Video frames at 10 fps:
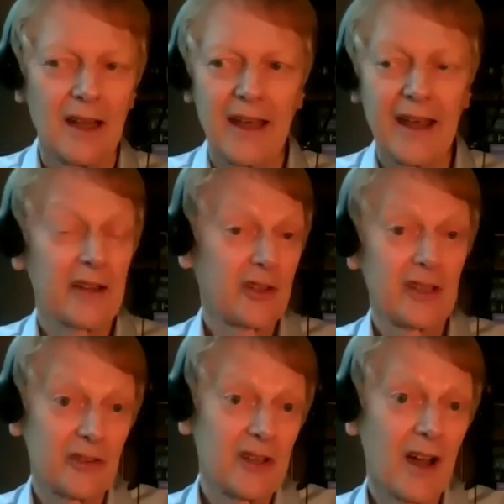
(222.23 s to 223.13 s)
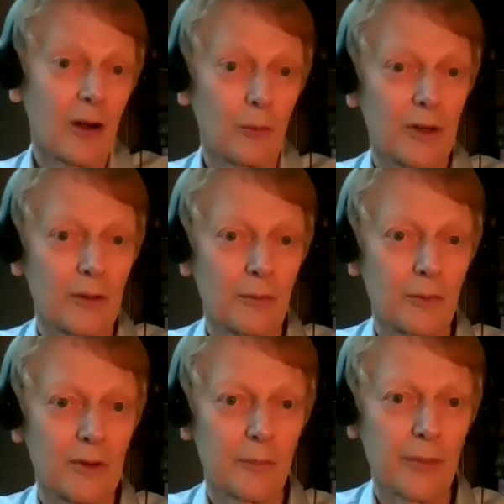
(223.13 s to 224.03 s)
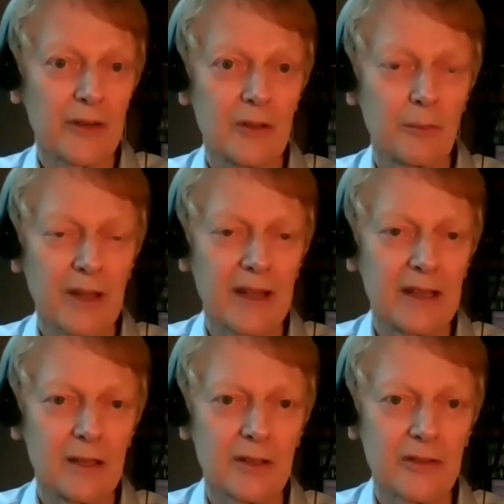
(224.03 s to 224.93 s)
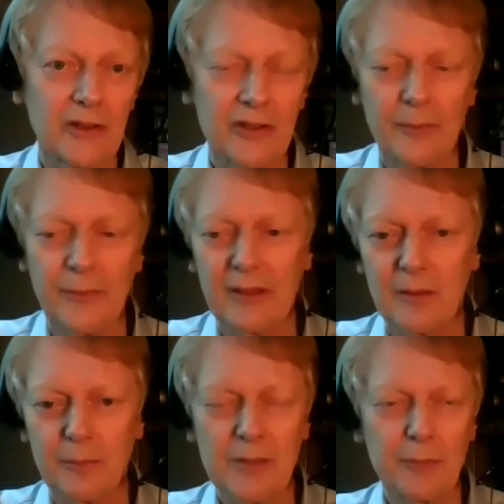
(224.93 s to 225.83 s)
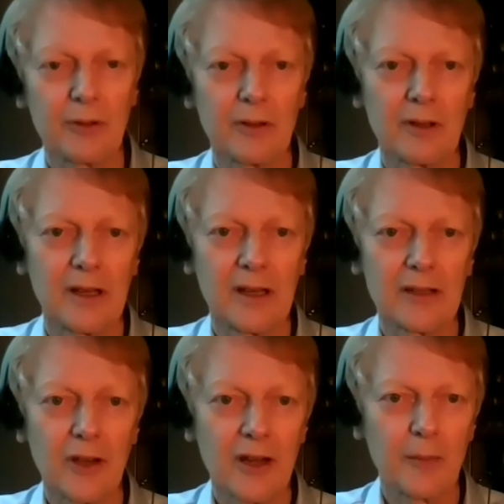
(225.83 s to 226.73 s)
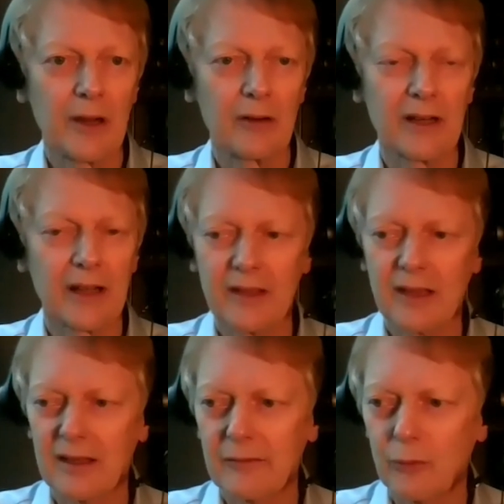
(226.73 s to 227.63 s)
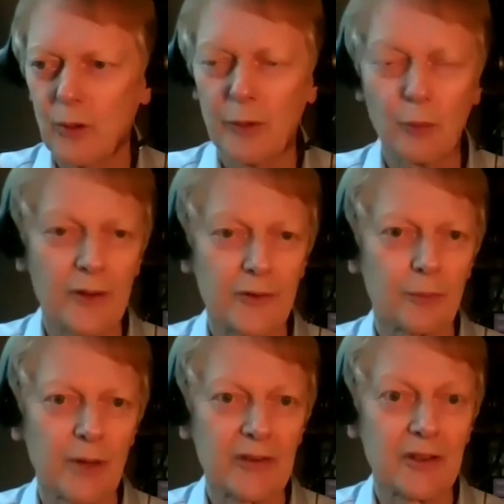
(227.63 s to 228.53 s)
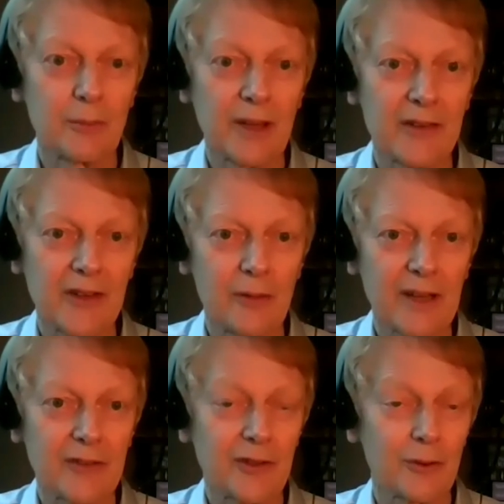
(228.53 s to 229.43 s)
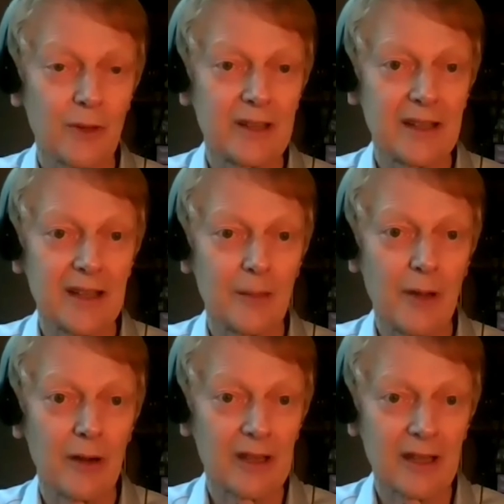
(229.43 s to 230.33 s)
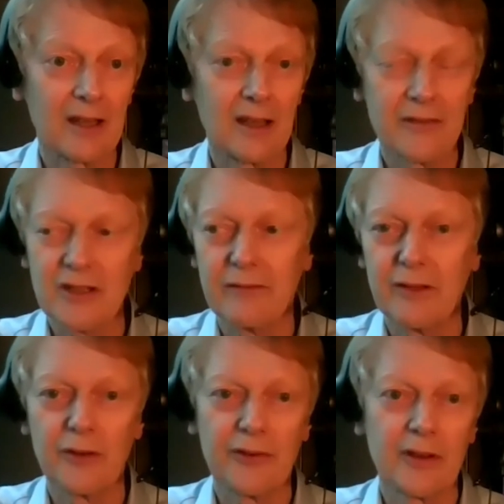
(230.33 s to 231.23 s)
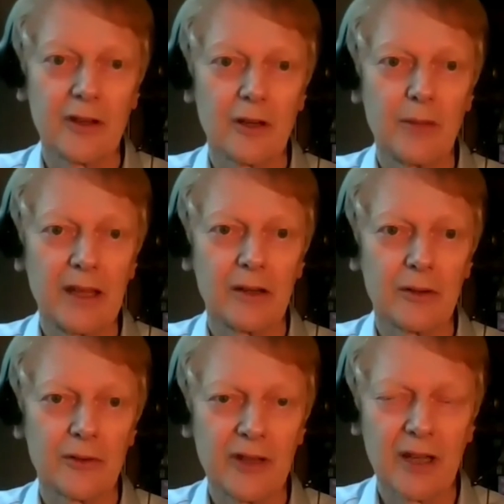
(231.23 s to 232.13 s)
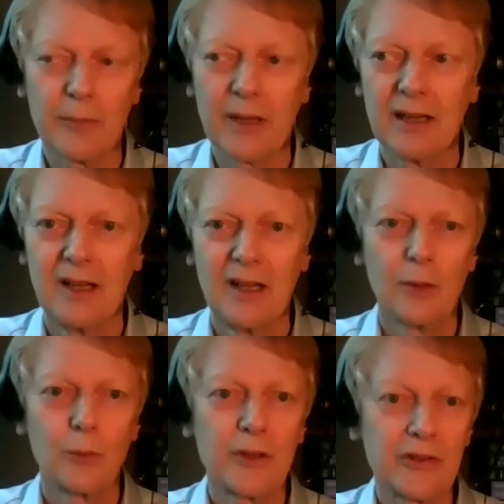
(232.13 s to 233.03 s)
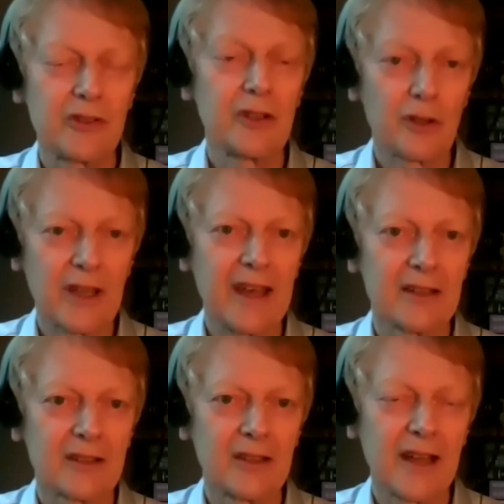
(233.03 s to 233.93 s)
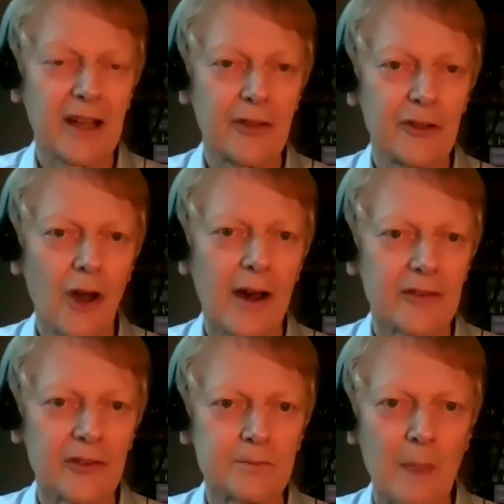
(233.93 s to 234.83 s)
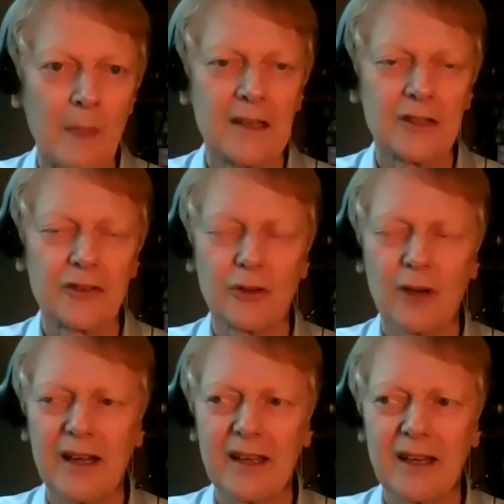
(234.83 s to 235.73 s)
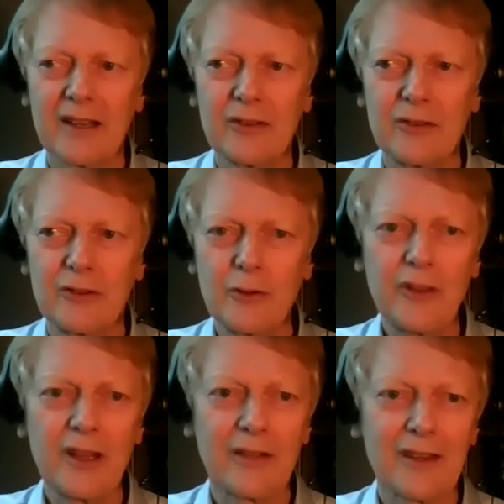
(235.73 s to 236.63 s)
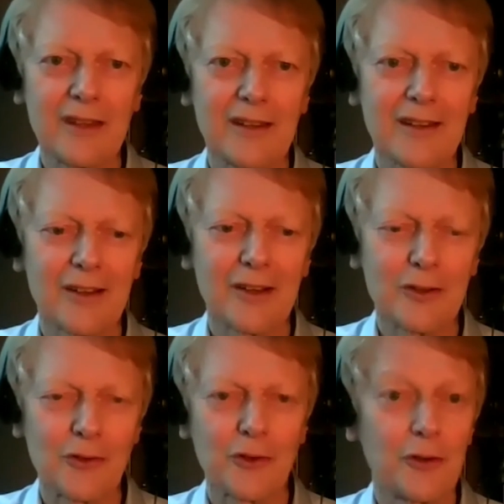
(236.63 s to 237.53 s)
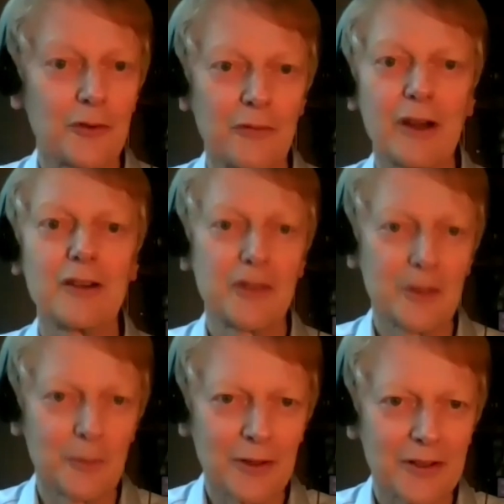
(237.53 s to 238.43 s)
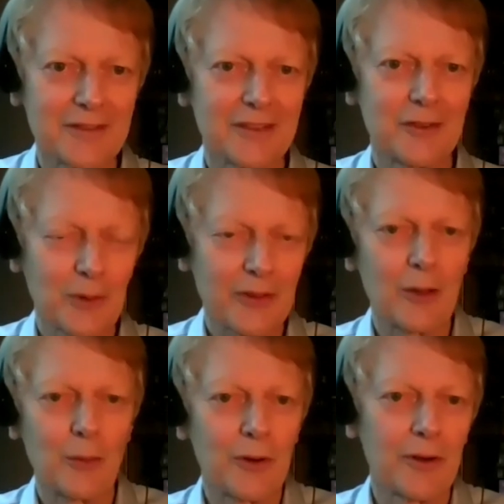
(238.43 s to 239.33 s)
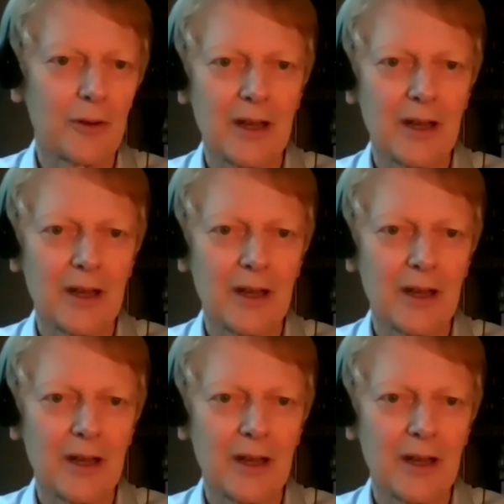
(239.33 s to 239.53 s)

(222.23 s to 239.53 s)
as it is now. Breast implant illness is something that people talk about, and I think if a woman wants her breast implants out, that's her right to get them out if she feels that they're making her sick. But we still can't connect the dots. So I do think the concerns are very similar to what they were